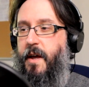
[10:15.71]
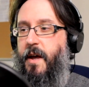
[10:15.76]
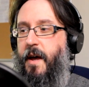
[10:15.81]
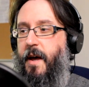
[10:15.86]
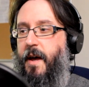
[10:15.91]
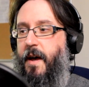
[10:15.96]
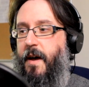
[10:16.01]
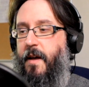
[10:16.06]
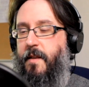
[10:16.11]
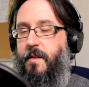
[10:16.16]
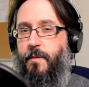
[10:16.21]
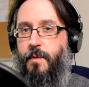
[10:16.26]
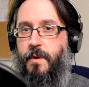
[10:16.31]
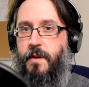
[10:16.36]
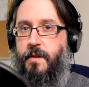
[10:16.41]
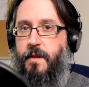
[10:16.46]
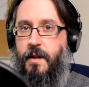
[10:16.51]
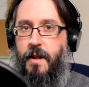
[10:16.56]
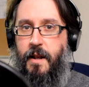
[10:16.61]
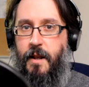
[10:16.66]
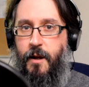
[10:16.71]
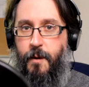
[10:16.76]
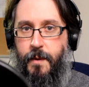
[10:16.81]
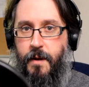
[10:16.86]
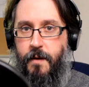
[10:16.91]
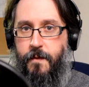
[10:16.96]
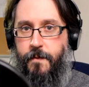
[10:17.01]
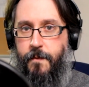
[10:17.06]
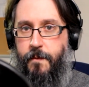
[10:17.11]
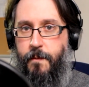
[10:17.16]
that we did a little bit
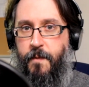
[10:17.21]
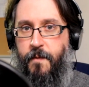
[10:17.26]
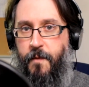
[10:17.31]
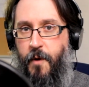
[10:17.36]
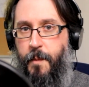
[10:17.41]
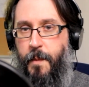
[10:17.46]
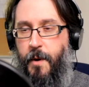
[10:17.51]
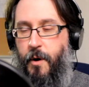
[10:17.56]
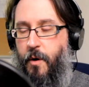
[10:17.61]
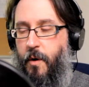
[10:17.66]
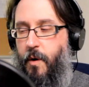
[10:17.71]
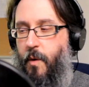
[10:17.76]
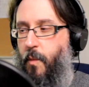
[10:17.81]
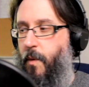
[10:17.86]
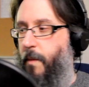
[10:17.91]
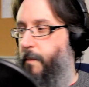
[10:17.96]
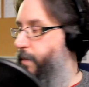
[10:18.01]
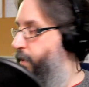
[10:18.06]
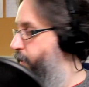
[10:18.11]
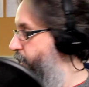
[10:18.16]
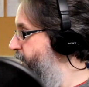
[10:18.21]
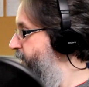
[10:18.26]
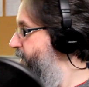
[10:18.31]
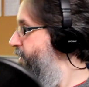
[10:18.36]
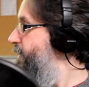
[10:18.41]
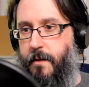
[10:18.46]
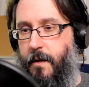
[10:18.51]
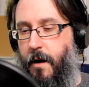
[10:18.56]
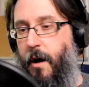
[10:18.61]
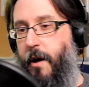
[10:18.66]
of filming on at one point.
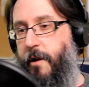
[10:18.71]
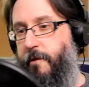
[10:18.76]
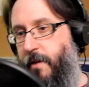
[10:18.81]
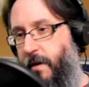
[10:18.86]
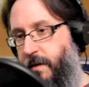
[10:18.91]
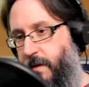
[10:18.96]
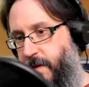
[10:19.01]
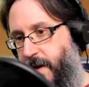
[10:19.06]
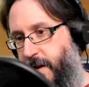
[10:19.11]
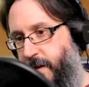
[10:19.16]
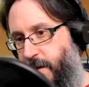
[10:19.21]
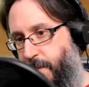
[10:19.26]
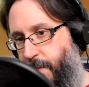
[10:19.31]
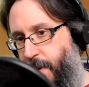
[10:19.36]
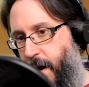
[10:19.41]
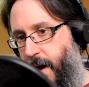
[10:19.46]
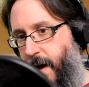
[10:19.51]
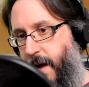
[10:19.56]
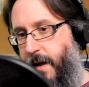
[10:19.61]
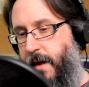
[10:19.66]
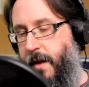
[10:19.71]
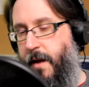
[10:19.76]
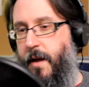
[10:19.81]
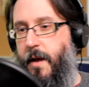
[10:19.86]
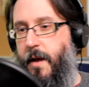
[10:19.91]
Hard drives I've had to buy